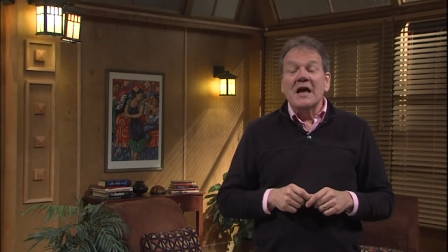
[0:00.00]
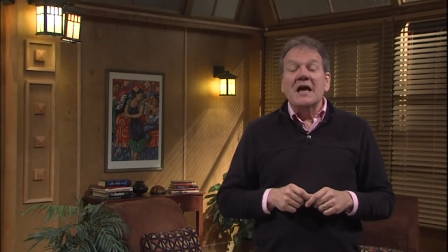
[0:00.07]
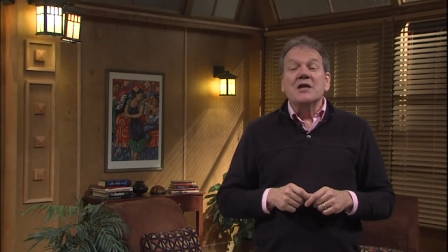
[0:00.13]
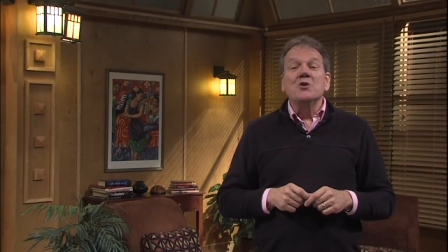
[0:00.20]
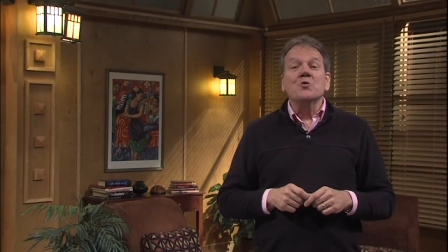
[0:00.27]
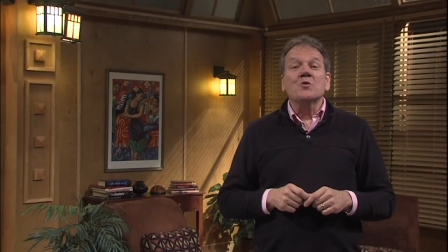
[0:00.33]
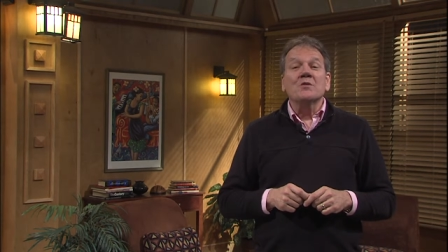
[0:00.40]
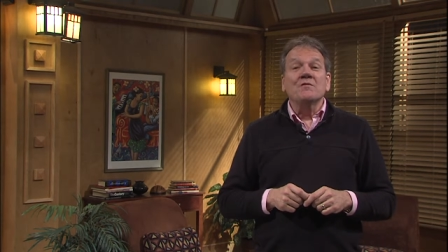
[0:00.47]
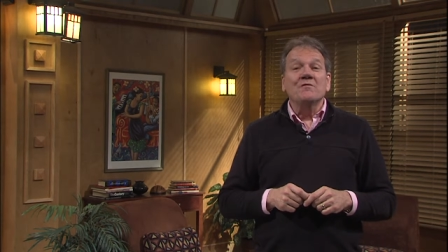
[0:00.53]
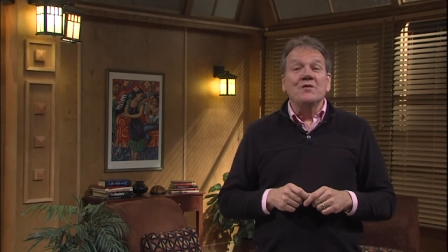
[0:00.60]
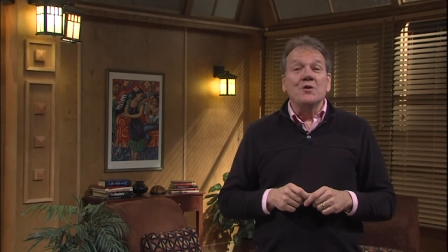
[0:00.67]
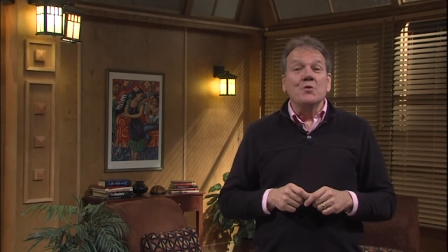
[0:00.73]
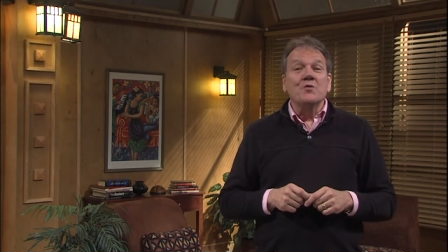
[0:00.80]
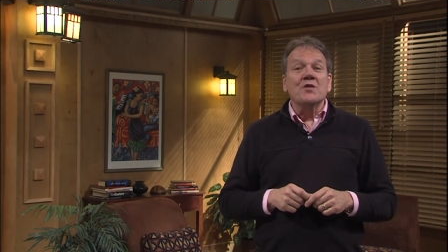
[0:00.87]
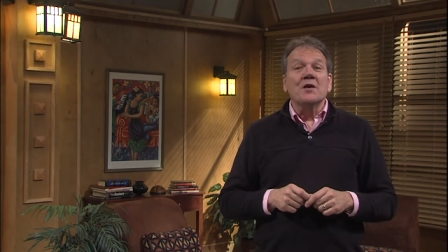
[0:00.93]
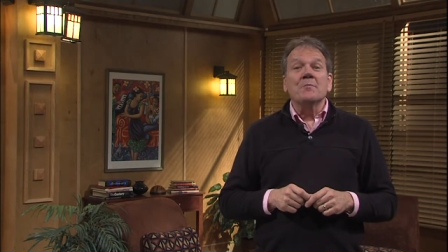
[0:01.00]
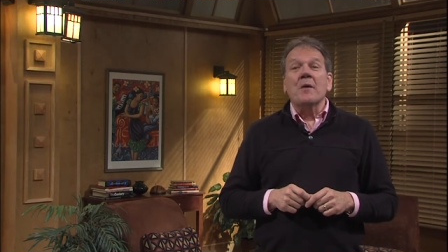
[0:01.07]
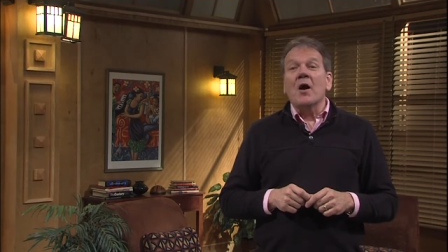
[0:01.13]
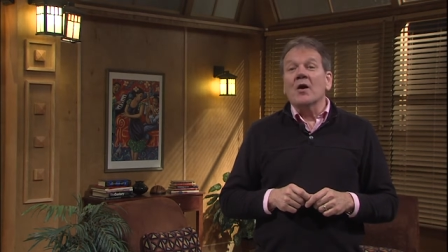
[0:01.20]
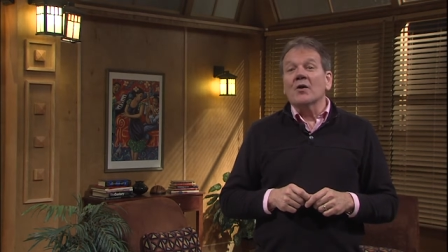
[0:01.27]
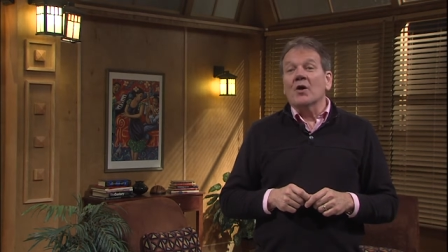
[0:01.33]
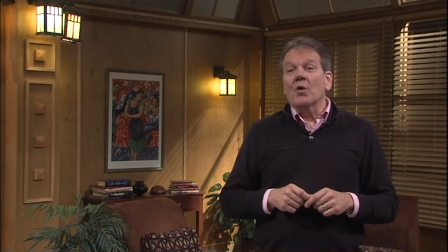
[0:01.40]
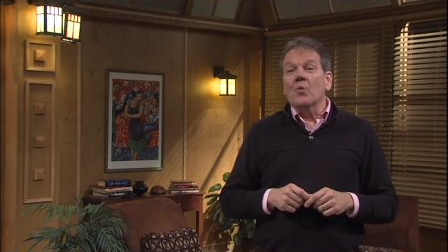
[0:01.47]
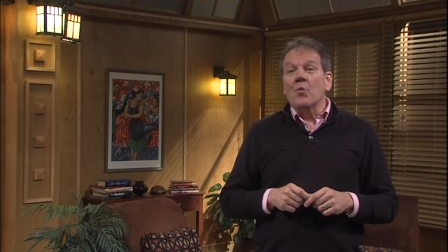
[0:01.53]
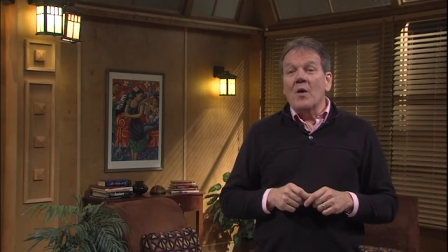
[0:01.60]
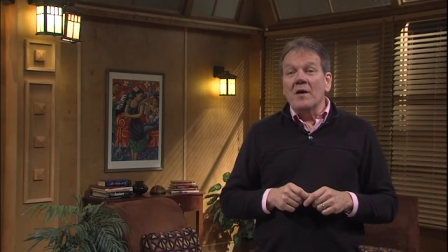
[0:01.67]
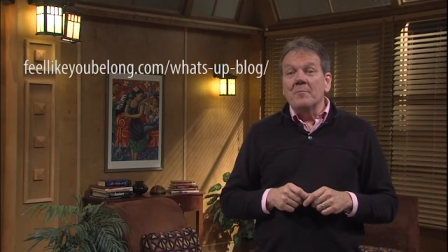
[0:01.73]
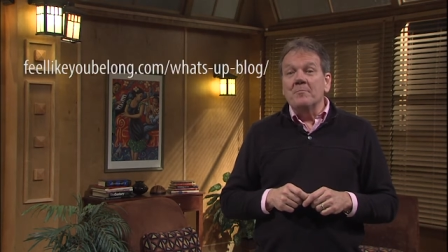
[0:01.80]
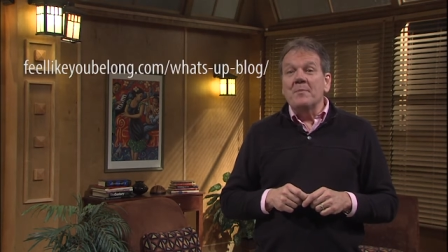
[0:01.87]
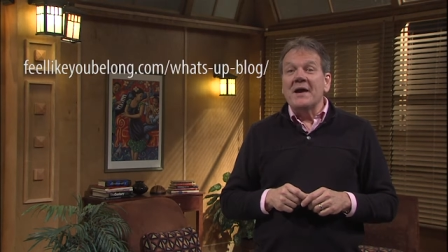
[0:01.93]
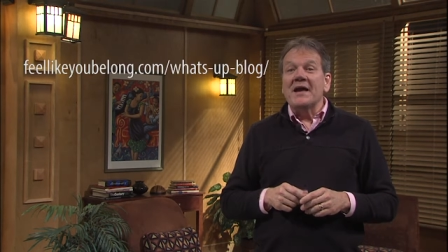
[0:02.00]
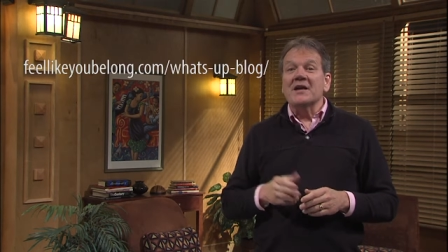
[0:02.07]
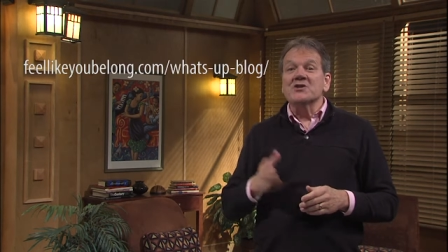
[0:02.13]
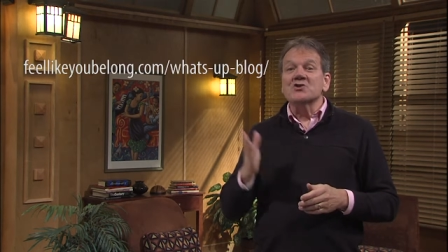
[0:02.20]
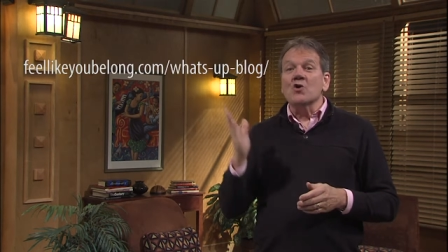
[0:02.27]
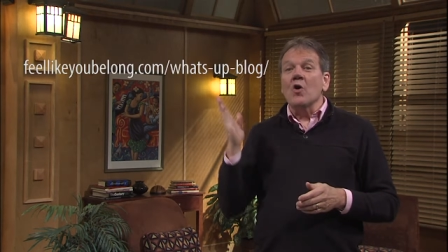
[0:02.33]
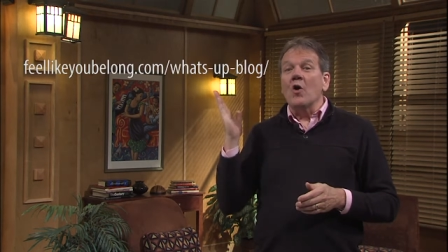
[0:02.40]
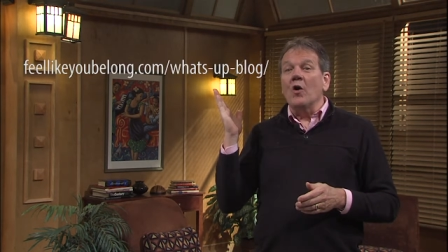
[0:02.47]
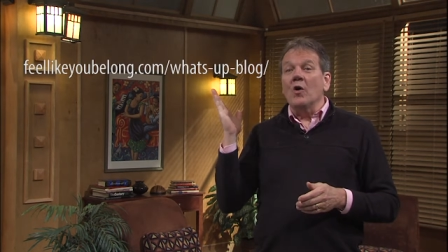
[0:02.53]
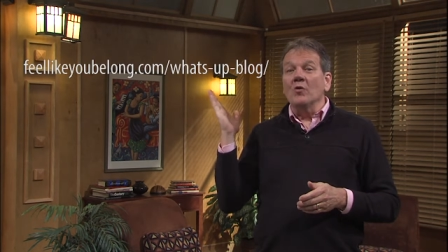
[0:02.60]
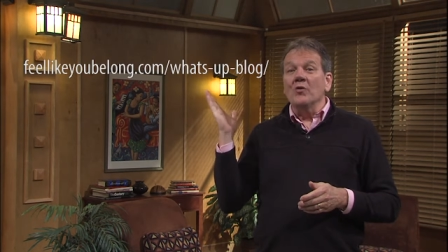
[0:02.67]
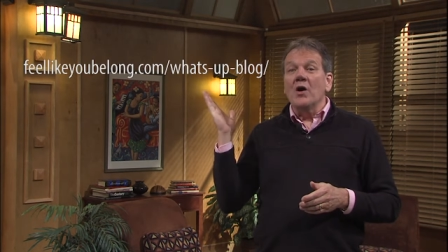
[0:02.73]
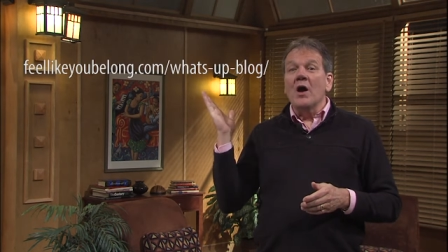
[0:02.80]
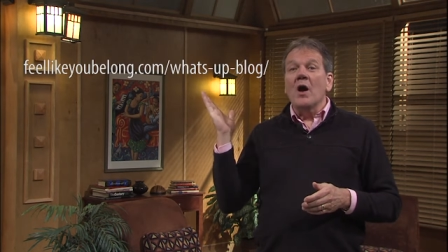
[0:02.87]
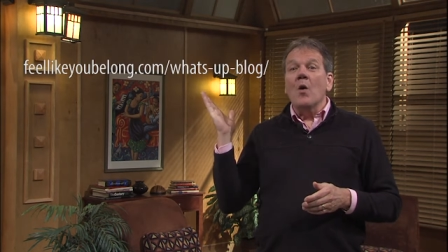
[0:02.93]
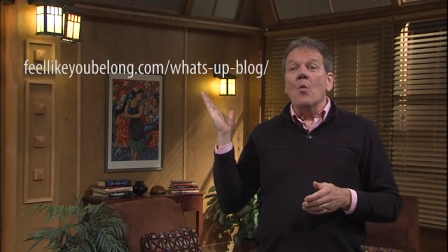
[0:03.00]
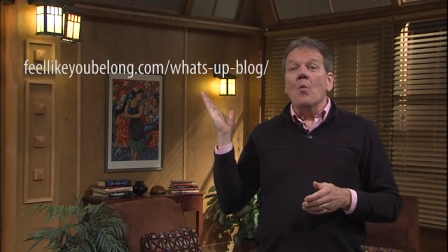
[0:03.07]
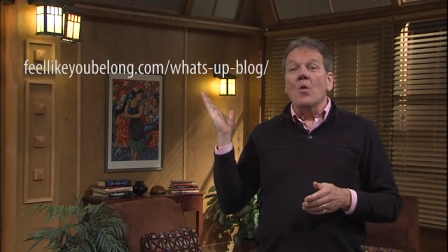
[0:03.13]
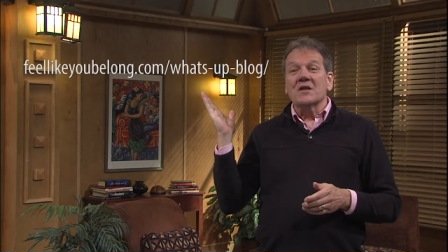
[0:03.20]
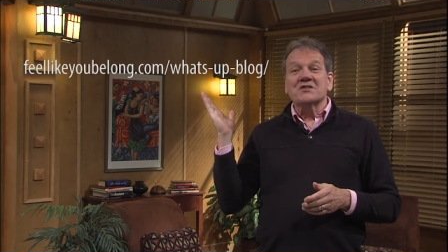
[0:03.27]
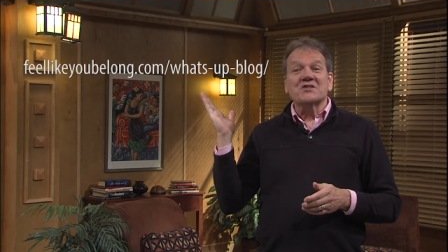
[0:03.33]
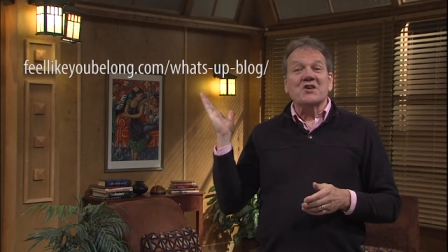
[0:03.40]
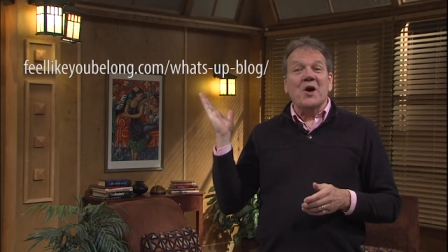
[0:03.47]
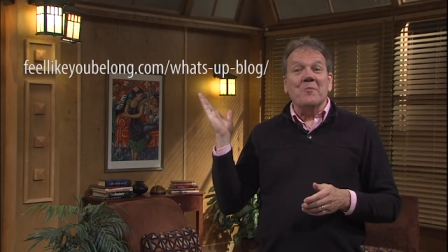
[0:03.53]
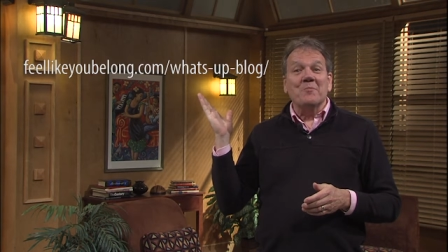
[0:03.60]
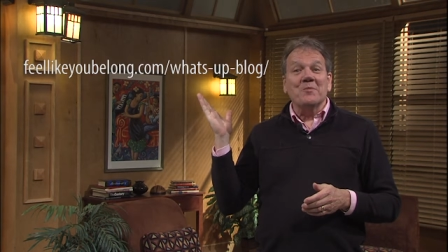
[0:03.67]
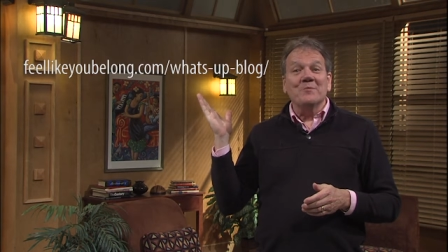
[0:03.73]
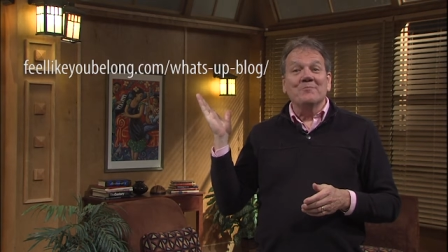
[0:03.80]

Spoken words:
you can view them on our web page called What's Up.